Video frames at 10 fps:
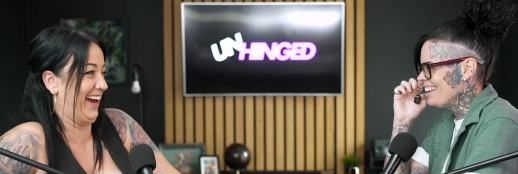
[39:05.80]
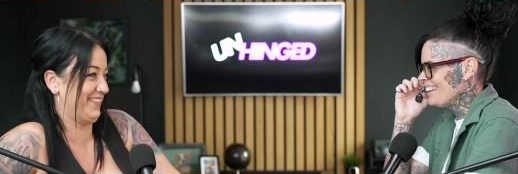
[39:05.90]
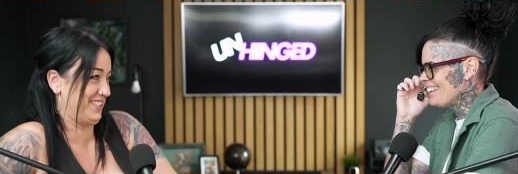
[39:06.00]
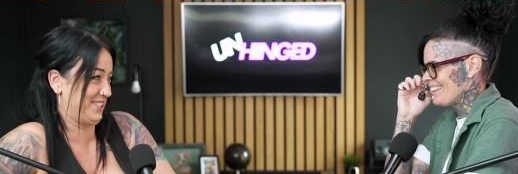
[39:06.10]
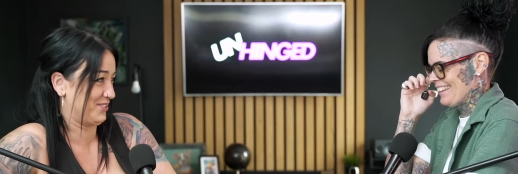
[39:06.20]

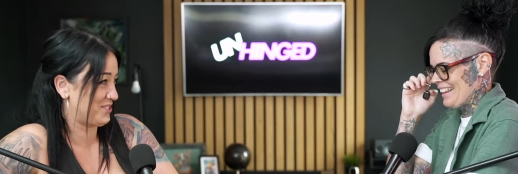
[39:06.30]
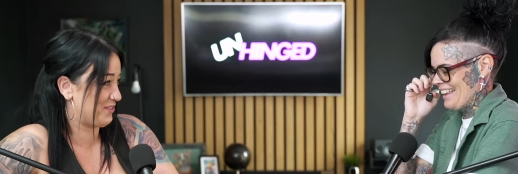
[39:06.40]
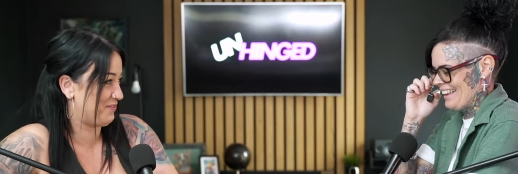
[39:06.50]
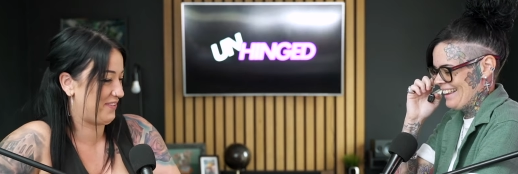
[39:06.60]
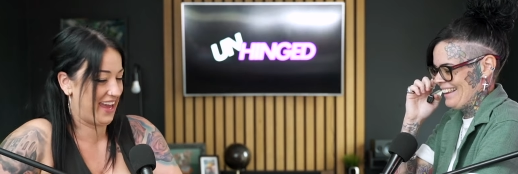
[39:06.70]
Speaker 1: that was
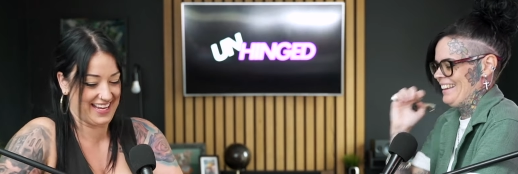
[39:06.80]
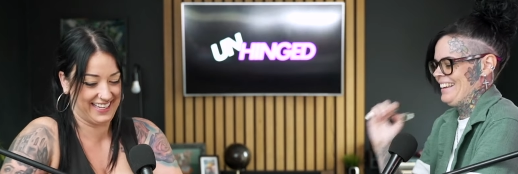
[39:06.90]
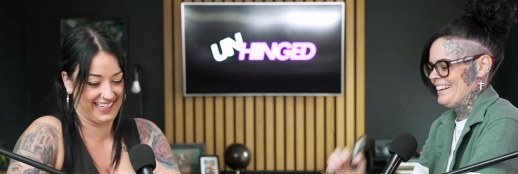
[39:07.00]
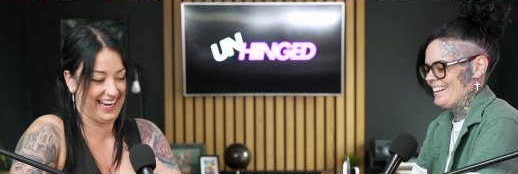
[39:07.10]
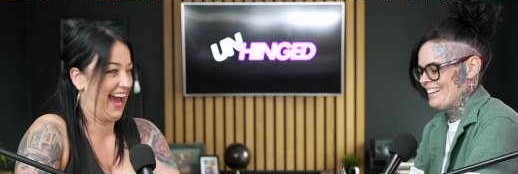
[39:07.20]
such a
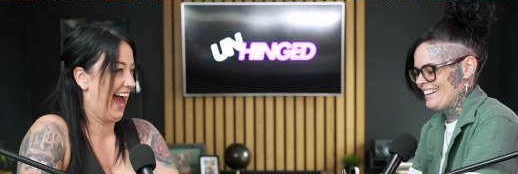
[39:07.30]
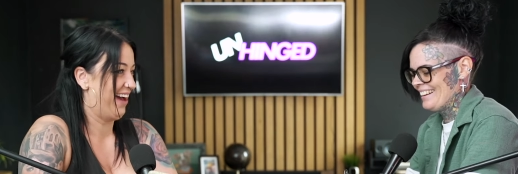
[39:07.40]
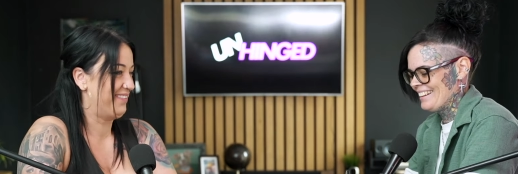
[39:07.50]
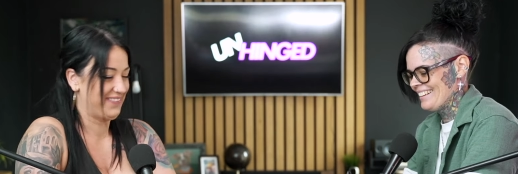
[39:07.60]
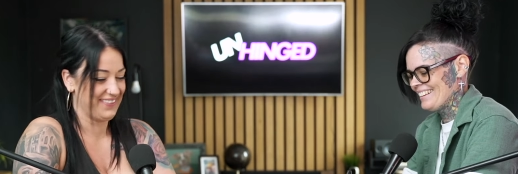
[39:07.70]
fake
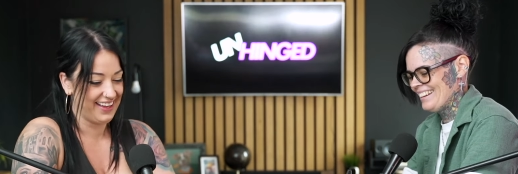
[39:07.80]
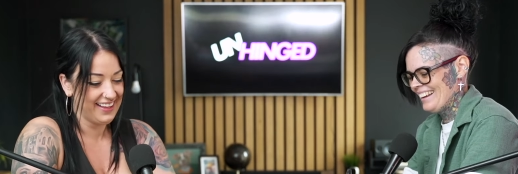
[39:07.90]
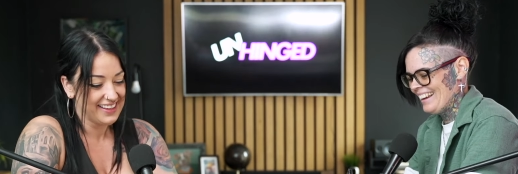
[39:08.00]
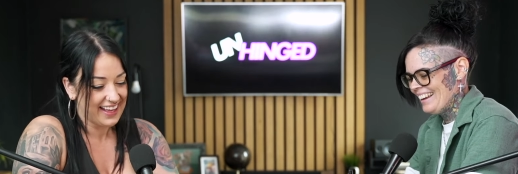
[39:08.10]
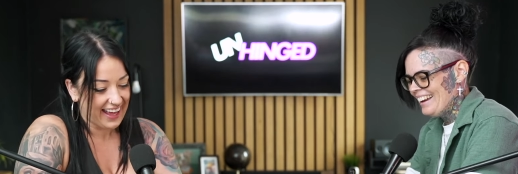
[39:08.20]
laugh.
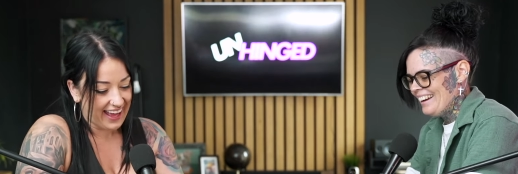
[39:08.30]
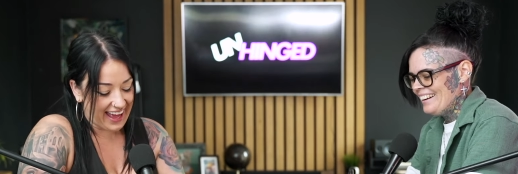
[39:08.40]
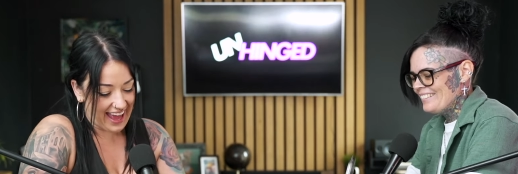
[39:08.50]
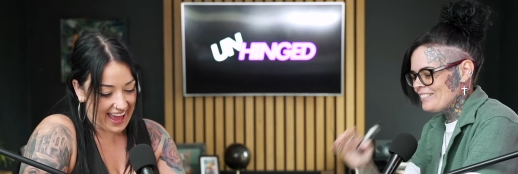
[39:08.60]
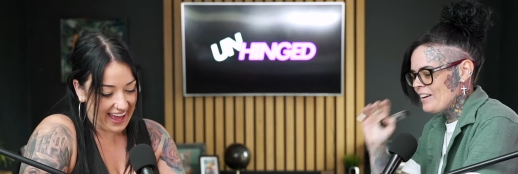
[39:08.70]

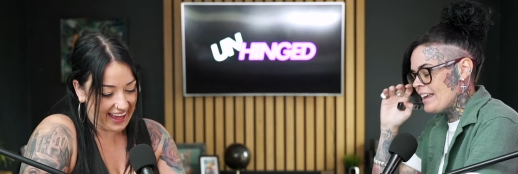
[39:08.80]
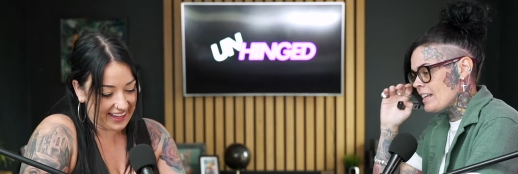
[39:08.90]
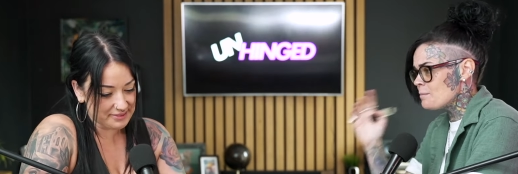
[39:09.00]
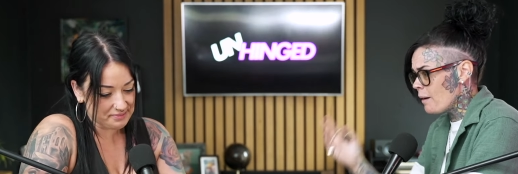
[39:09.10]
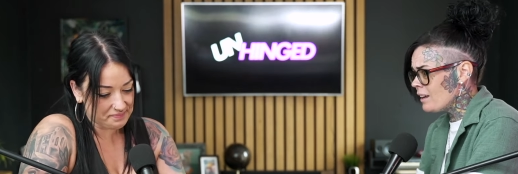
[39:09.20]
Uh,
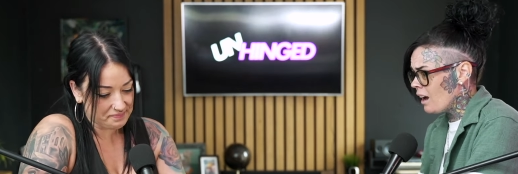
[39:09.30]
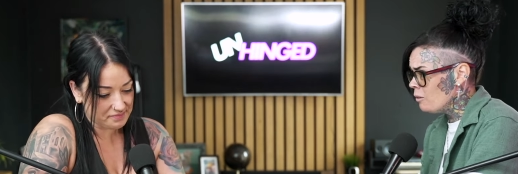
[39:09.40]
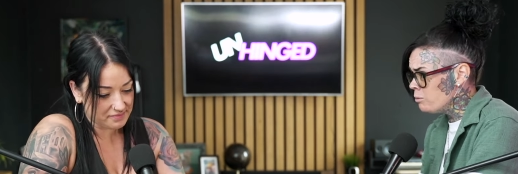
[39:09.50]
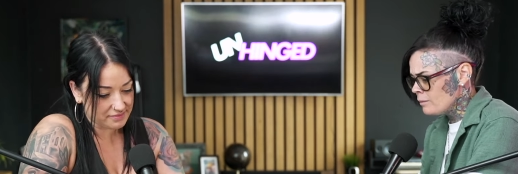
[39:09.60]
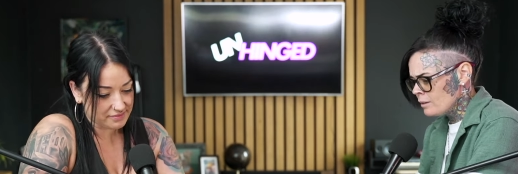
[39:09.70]
right, it's my
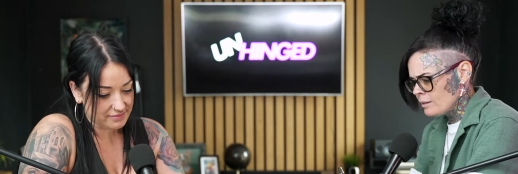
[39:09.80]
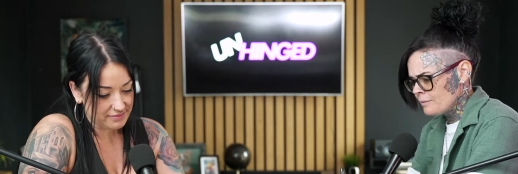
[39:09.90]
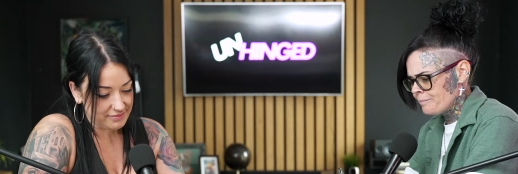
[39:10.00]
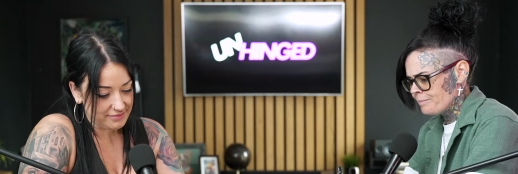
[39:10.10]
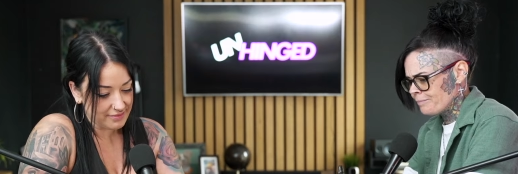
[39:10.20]
go.
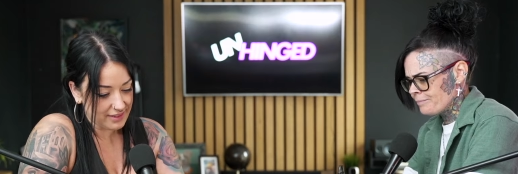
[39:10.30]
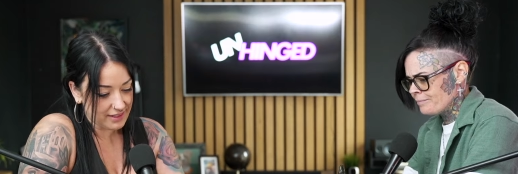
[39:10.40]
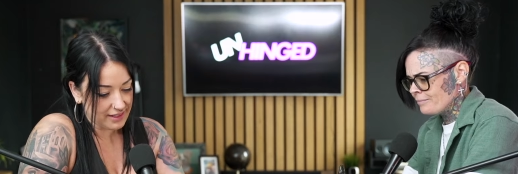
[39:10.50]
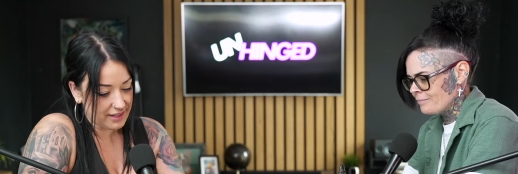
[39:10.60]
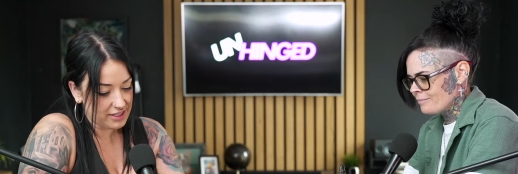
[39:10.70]

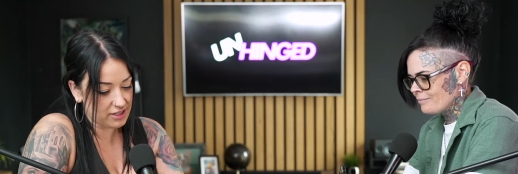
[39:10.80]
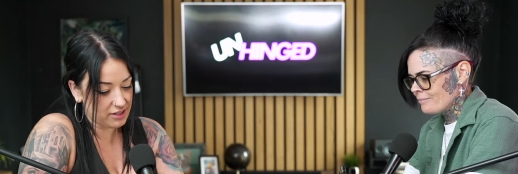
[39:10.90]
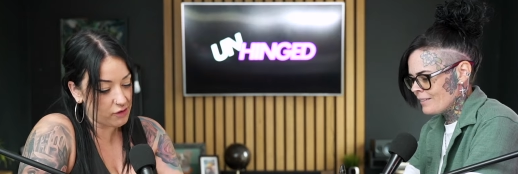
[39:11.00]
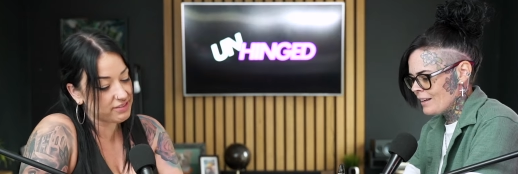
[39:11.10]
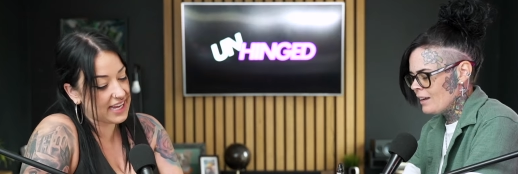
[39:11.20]

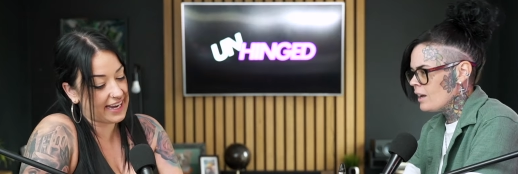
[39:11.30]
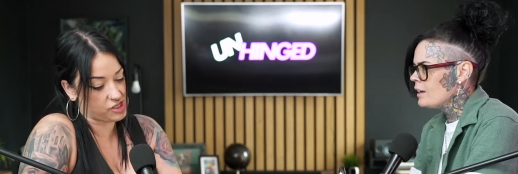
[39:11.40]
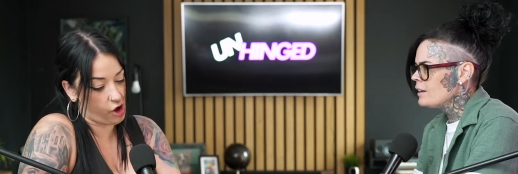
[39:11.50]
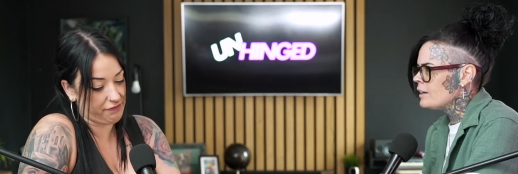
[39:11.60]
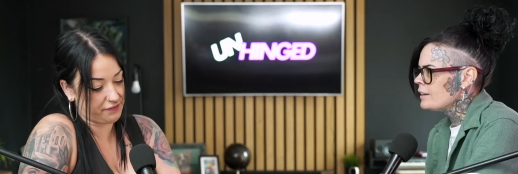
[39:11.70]
You have
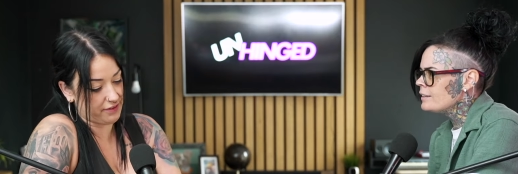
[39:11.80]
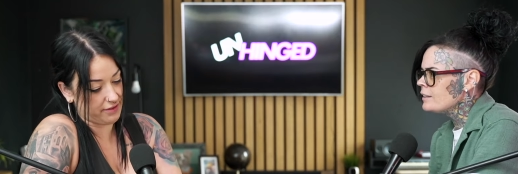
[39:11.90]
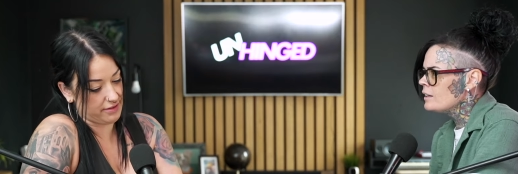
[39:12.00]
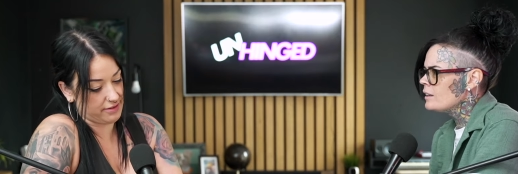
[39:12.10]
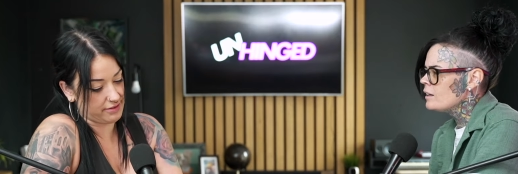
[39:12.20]
said
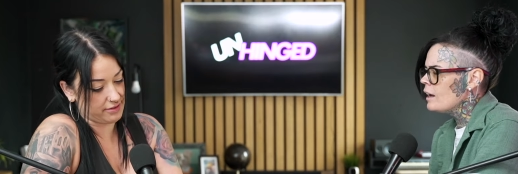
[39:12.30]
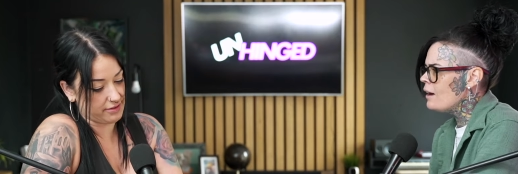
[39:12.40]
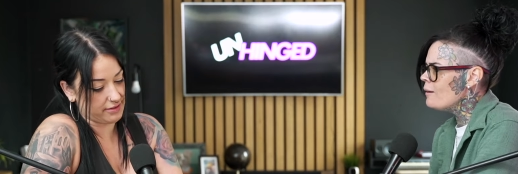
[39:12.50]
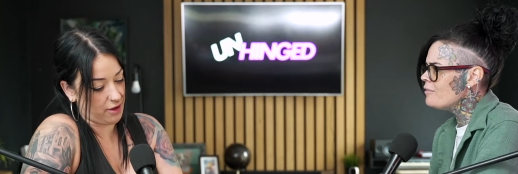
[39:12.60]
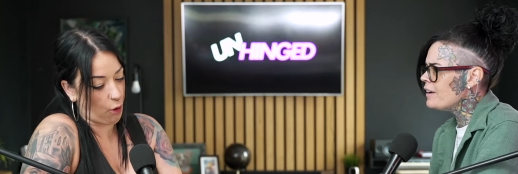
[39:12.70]
enough.
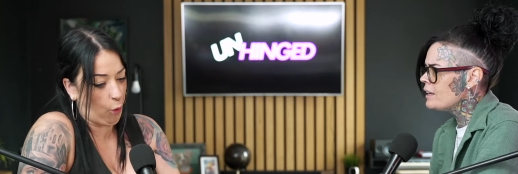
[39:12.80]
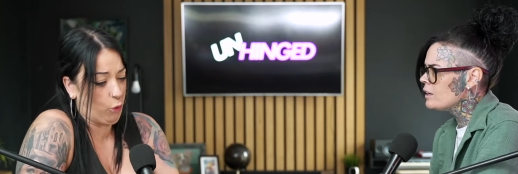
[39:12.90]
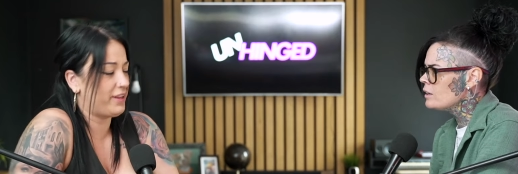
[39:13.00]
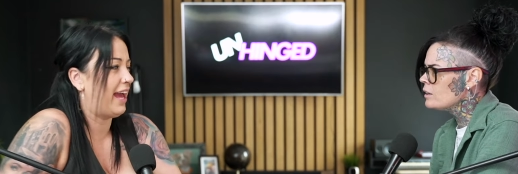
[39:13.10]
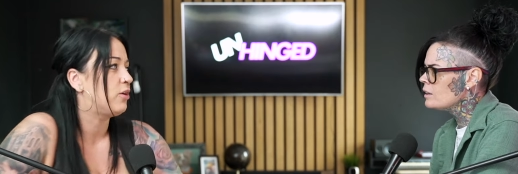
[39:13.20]
How have I?
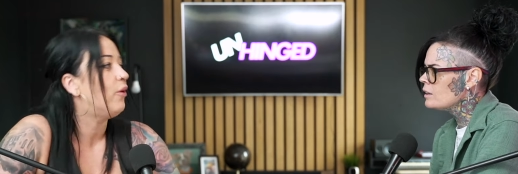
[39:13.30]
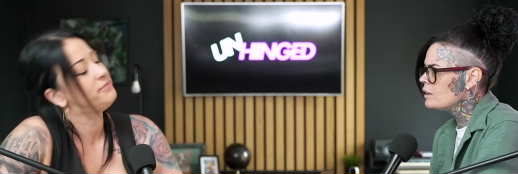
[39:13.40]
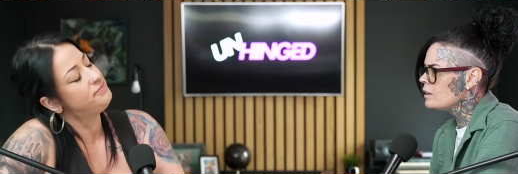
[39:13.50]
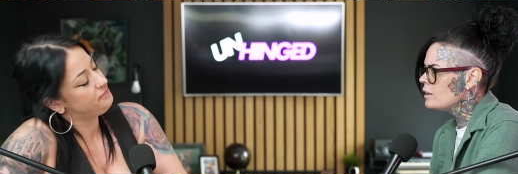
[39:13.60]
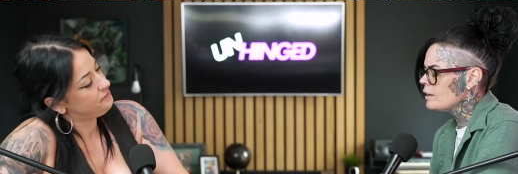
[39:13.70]
Oh, yeah, go on.